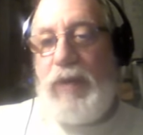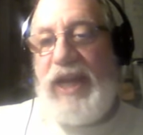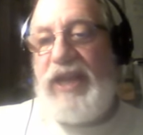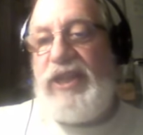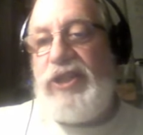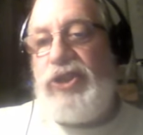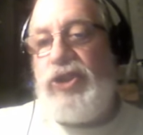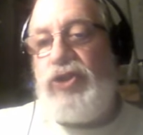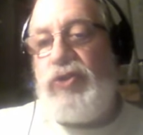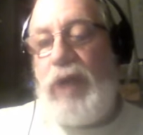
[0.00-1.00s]
ran into
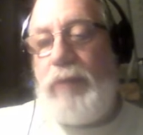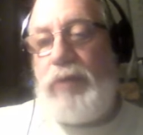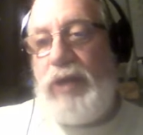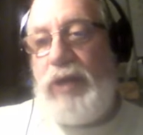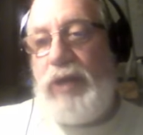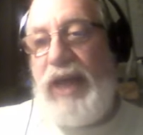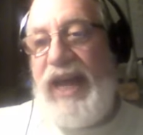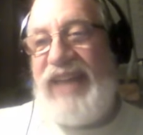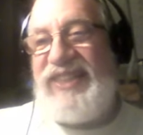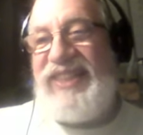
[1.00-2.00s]
trouble
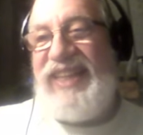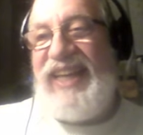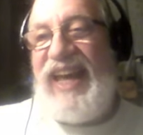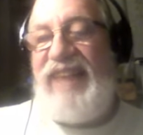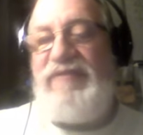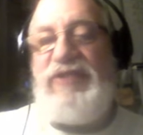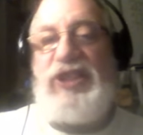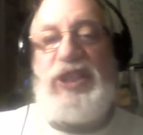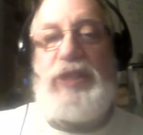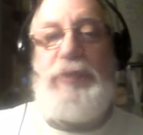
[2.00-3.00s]
as the
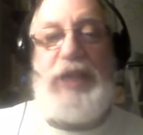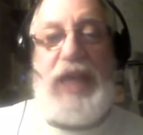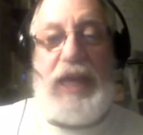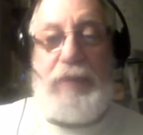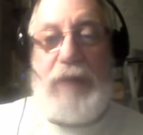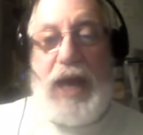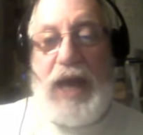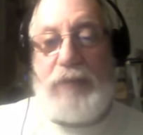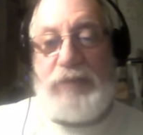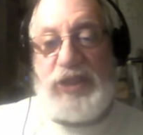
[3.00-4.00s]
emphasis became
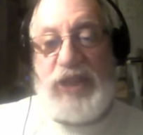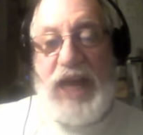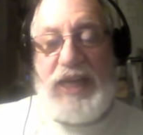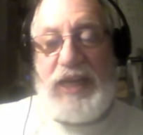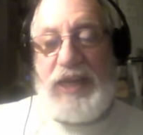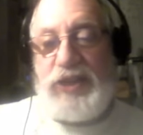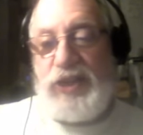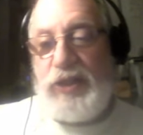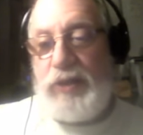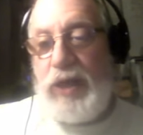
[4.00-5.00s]
on Messiah as
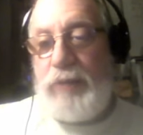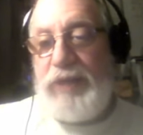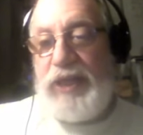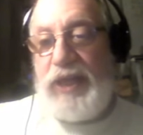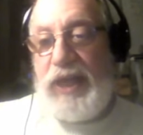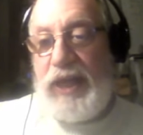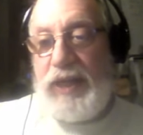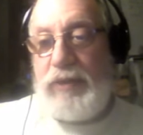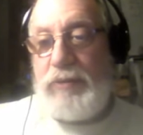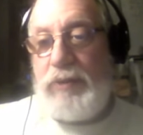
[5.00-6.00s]
the coming
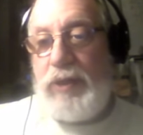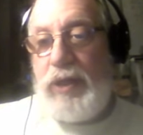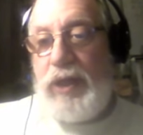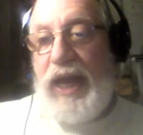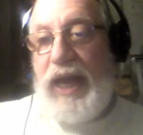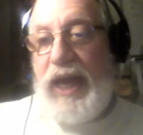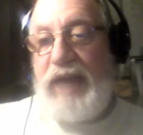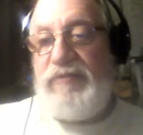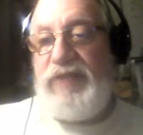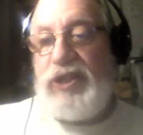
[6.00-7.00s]
king
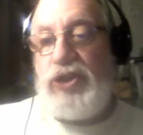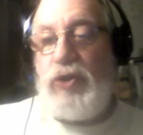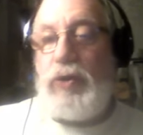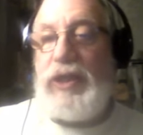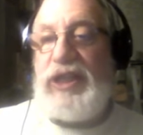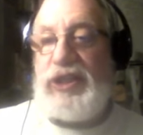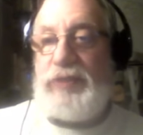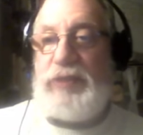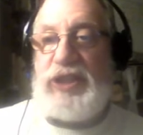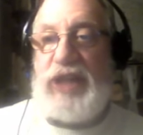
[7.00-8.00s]
and
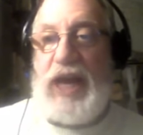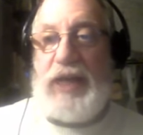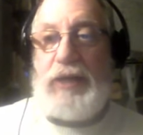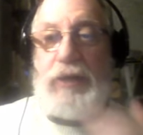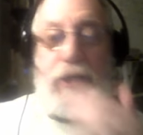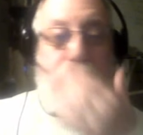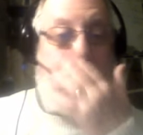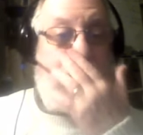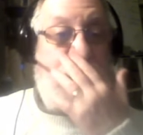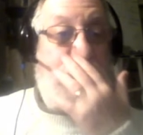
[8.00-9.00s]
victorious Messiah,
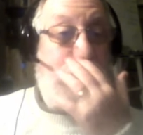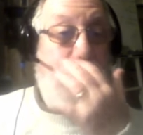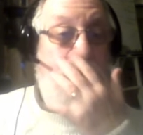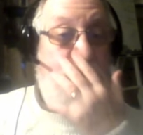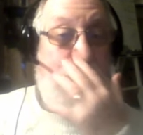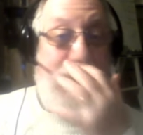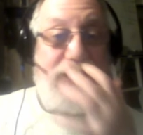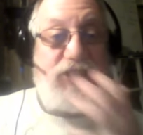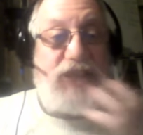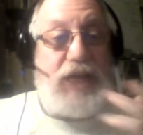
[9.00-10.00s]
and so they couldn't
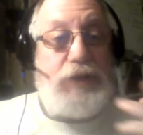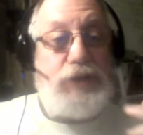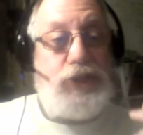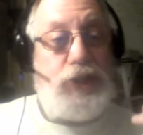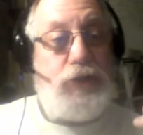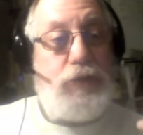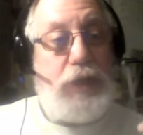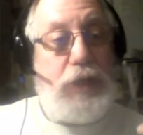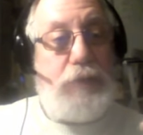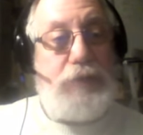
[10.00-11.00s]
reconcile the two,
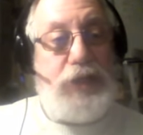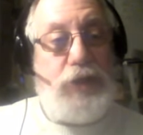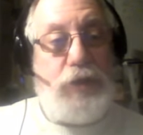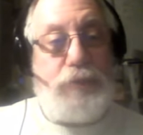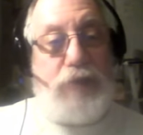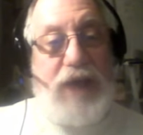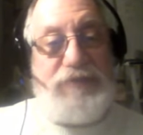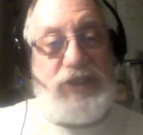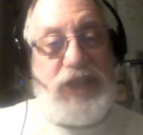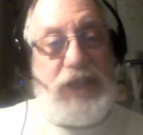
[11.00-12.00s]
But the
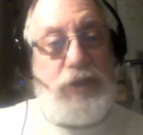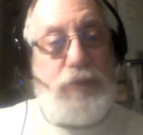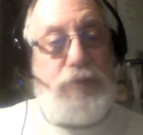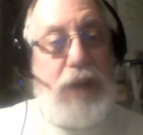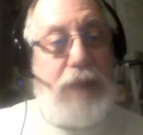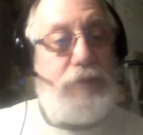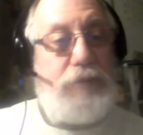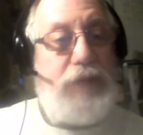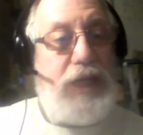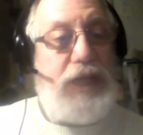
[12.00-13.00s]
prophets had no
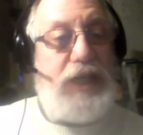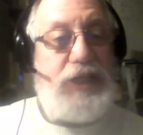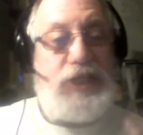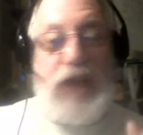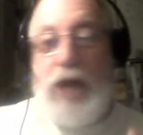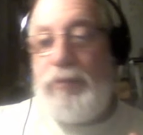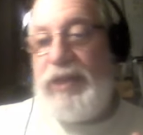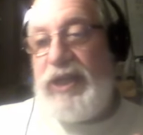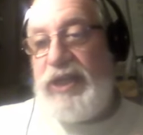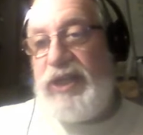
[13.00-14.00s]
problem, and the
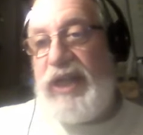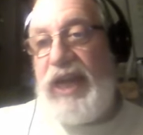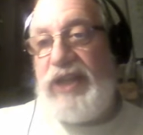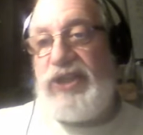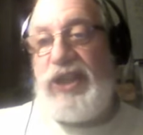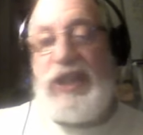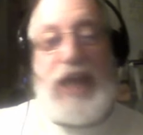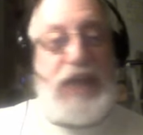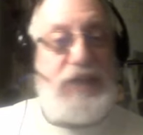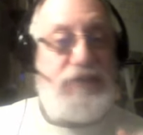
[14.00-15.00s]
Talmud indicates that the
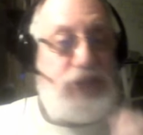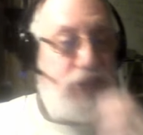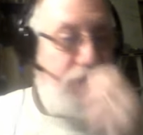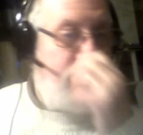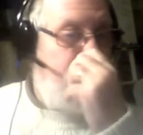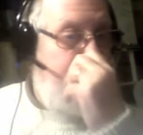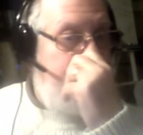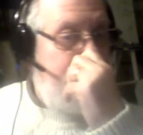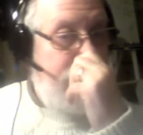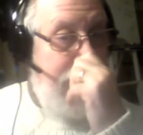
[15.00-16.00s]
idea of a suffering
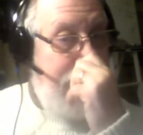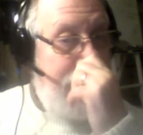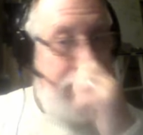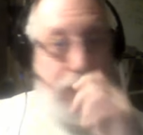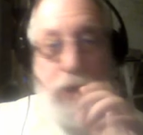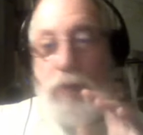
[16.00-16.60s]
Messiah